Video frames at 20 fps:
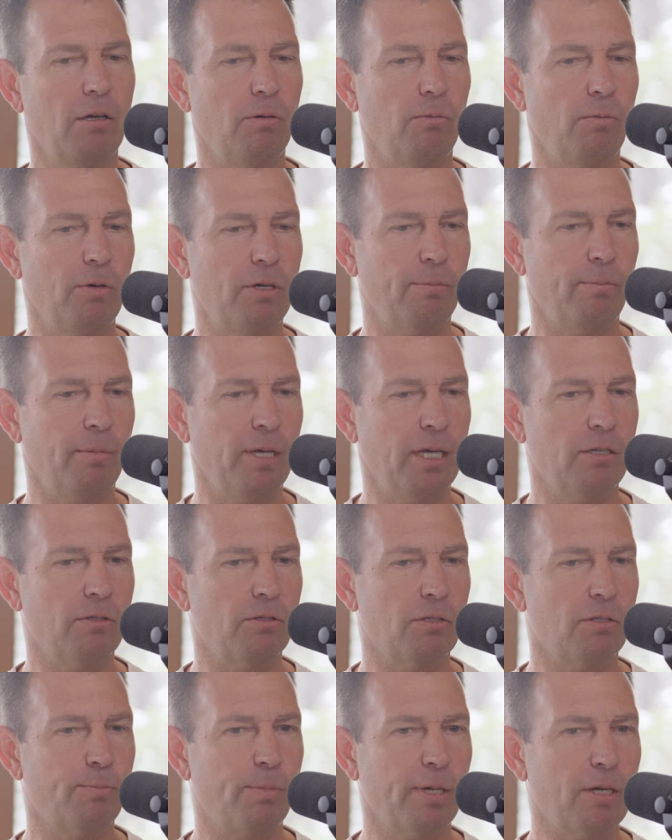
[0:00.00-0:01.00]
what it
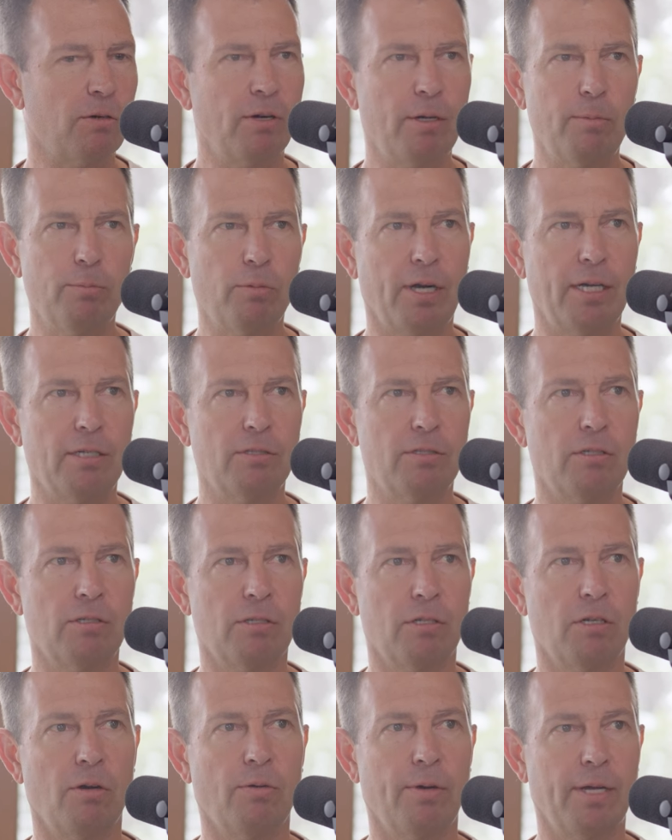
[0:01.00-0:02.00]
means is Bitcoin price
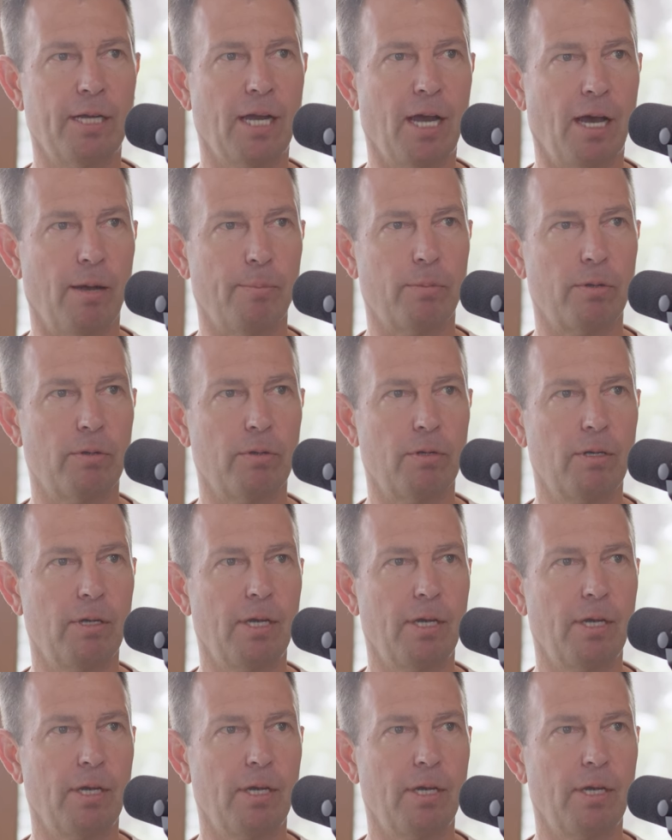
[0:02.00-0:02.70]
isn't going up.